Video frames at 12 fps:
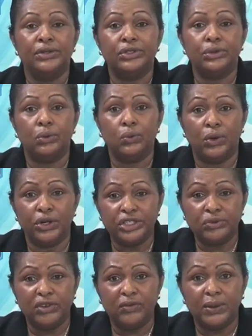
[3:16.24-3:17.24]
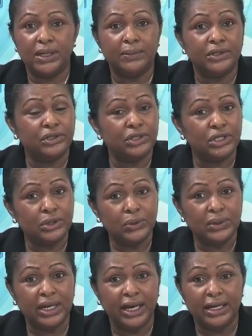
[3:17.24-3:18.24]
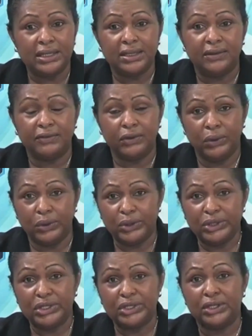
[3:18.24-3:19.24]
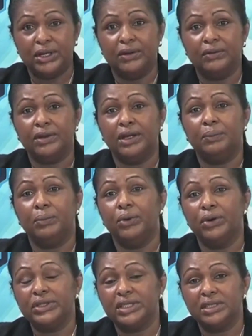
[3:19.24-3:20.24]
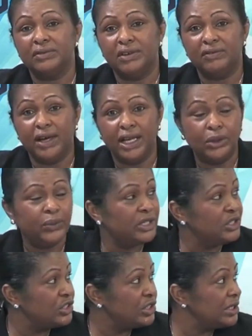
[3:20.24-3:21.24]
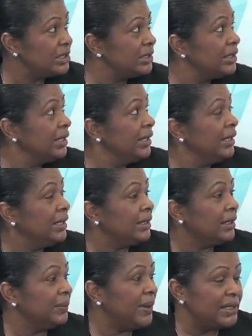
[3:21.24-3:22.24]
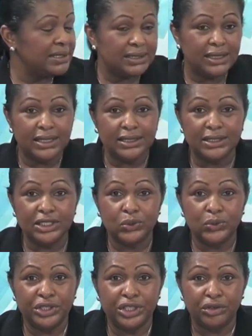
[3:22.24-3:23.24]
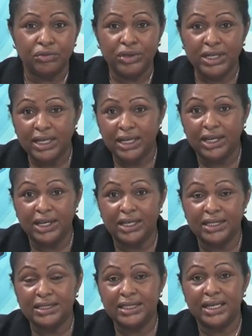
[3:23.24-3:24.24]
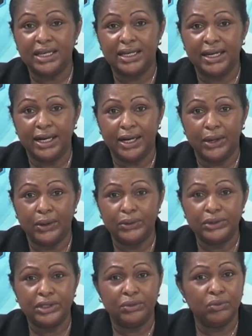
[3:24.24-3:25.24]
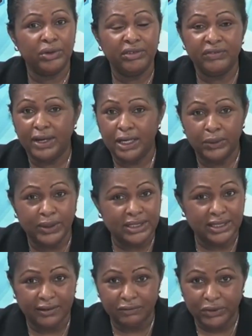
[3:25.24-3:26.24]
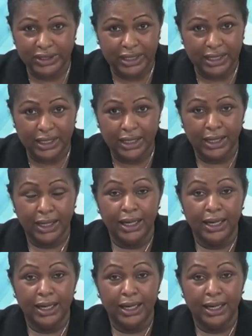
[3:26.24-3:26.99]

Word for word: So once we've been able to do that, of course, the process of evaluation, the command center is working really hard day in, day out, and we're evaluating every day.